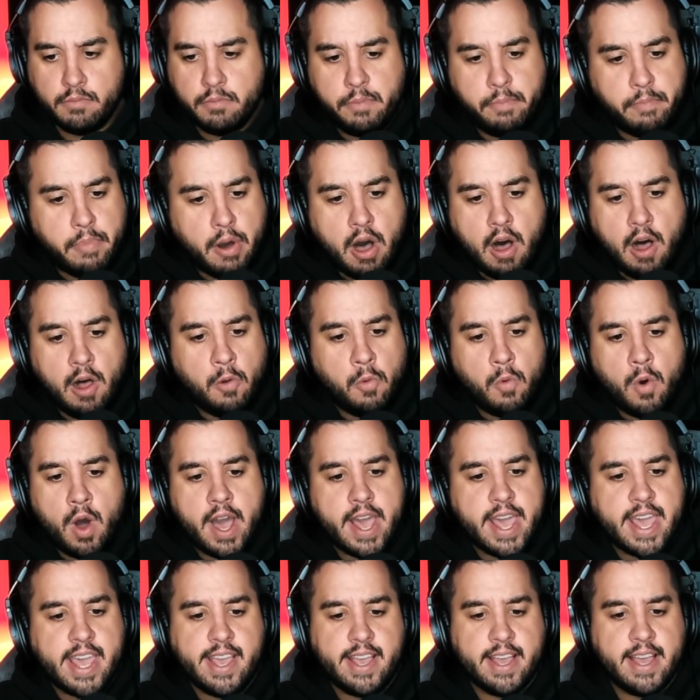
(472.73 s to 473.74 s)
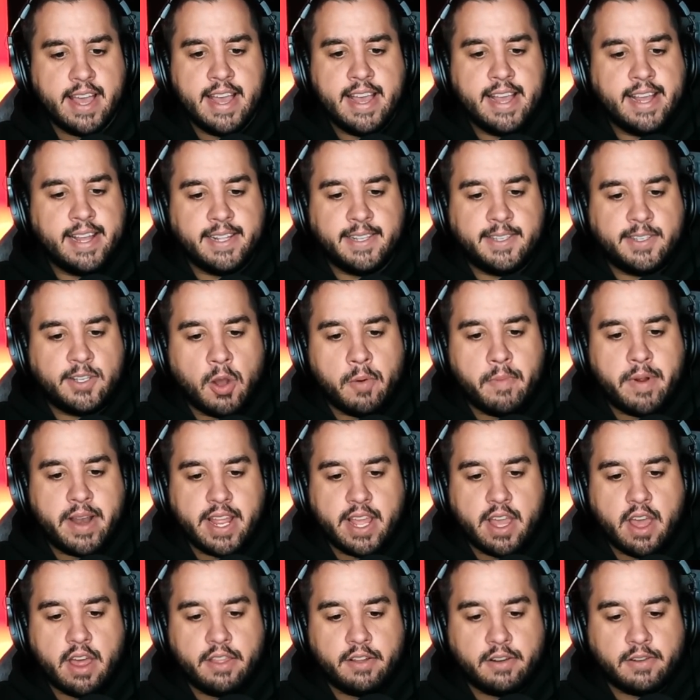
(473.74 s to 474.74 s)
Paul White, and so
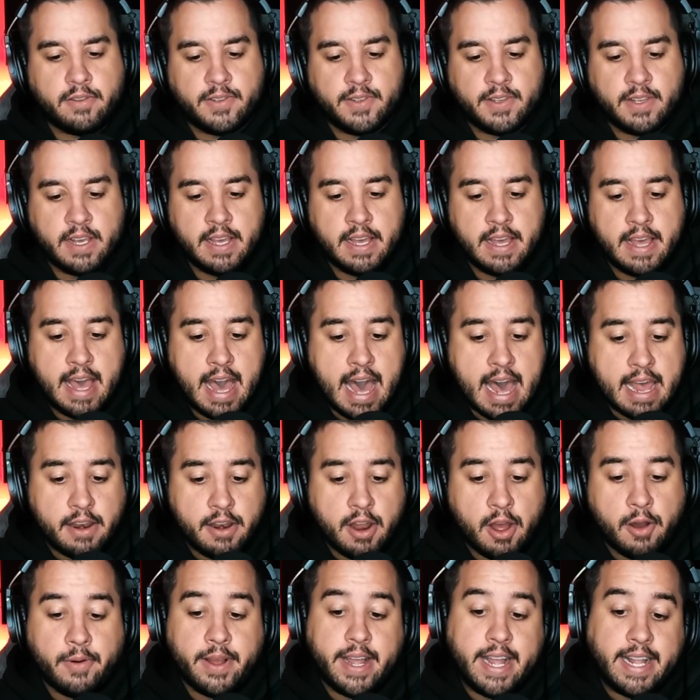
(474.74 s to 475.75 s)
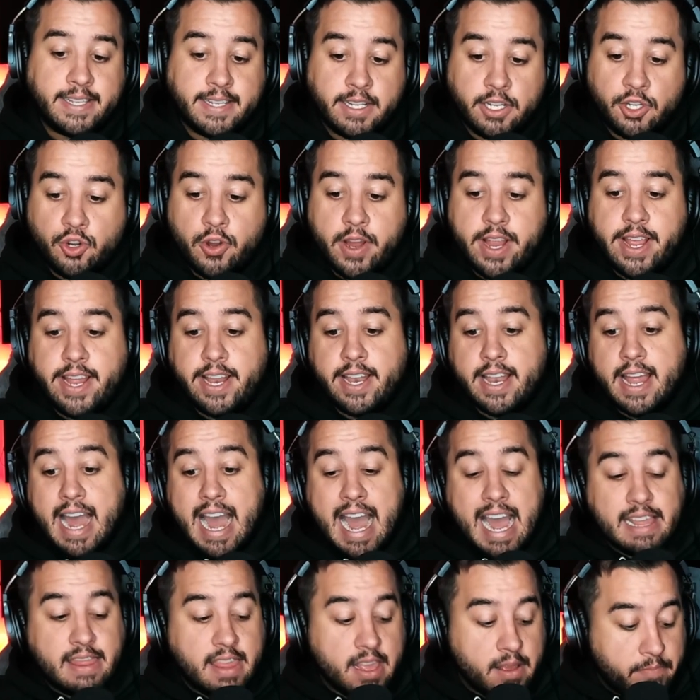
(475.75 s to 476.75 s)
many others. I don't know. It's intriguing.
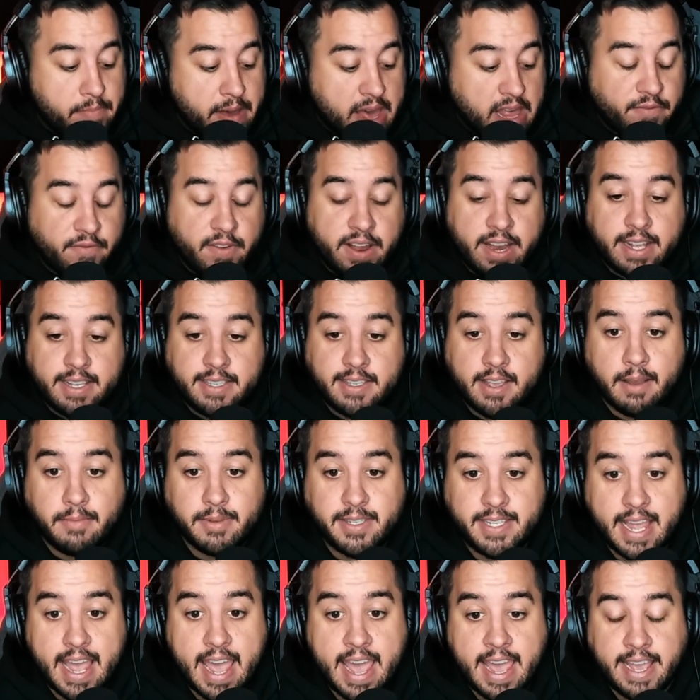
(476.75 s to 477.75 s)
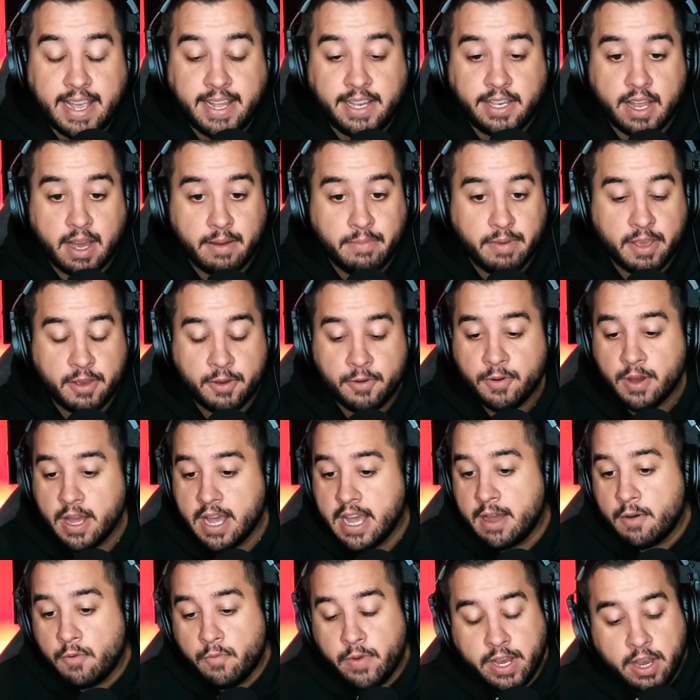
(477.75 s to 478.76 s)
I think Beth Phoenix comes to AEW.
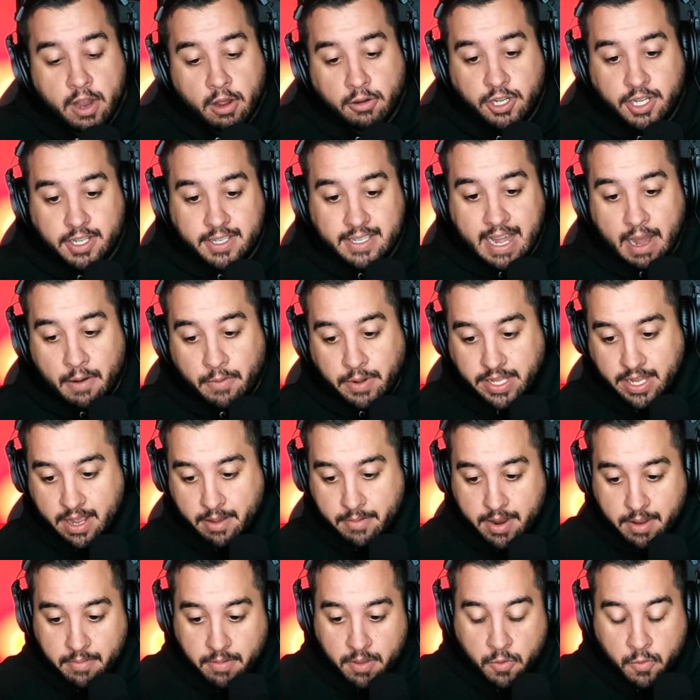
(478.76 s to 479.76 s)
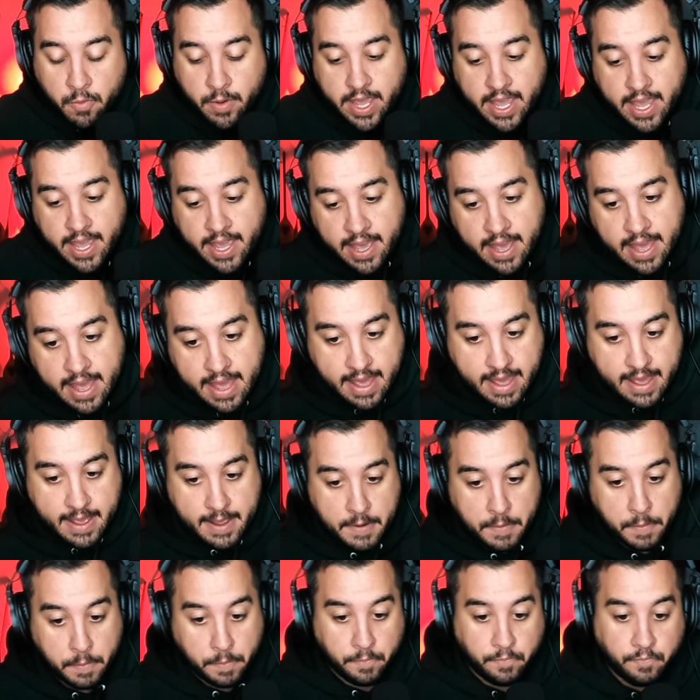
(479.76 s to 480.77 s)
We know she's not with WWE.
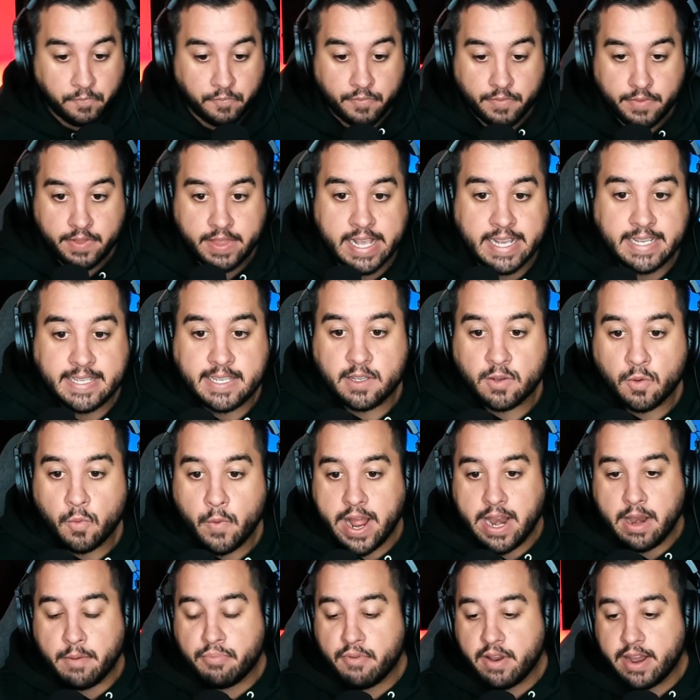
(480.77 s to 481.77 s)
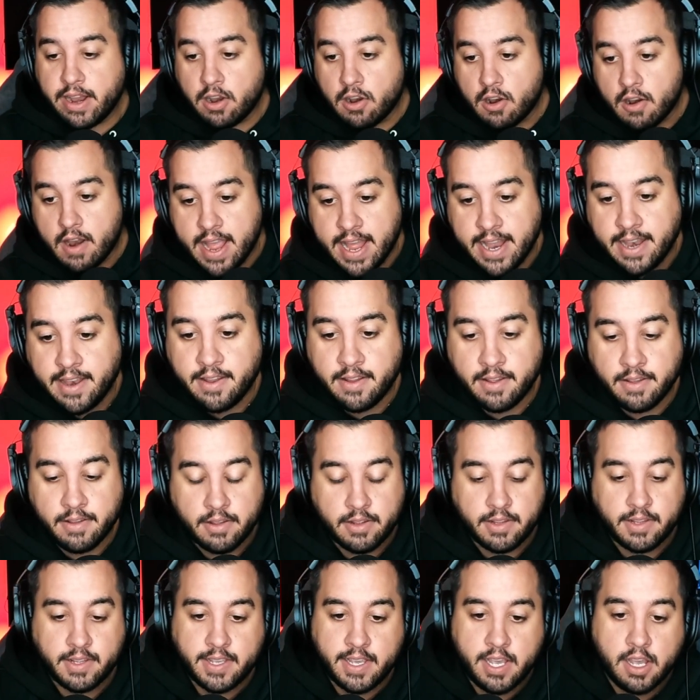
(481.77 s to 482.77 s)
This is a way to bring her in.
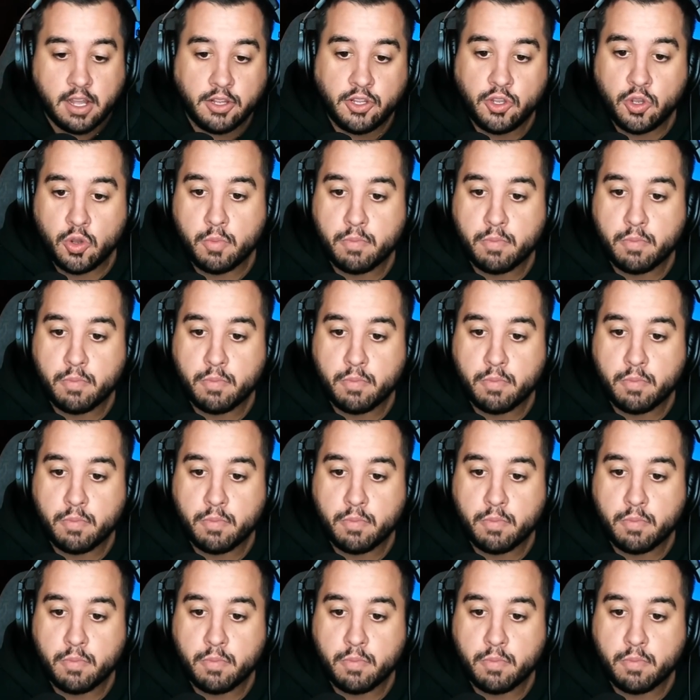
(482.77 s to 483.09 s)
Kill 2